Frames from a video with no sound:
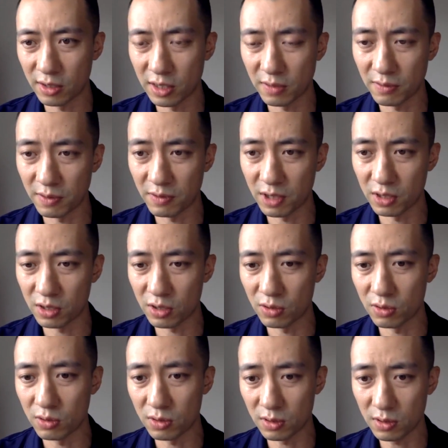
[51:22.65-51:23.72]
10, 15
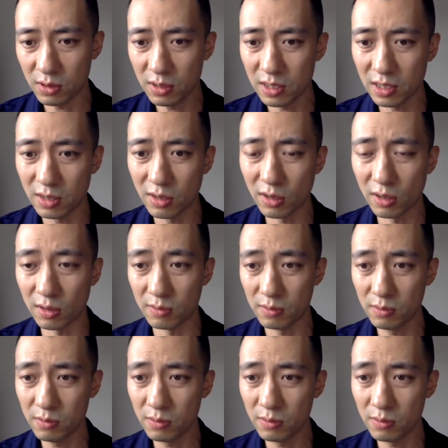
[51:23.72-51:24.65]
SKUs, either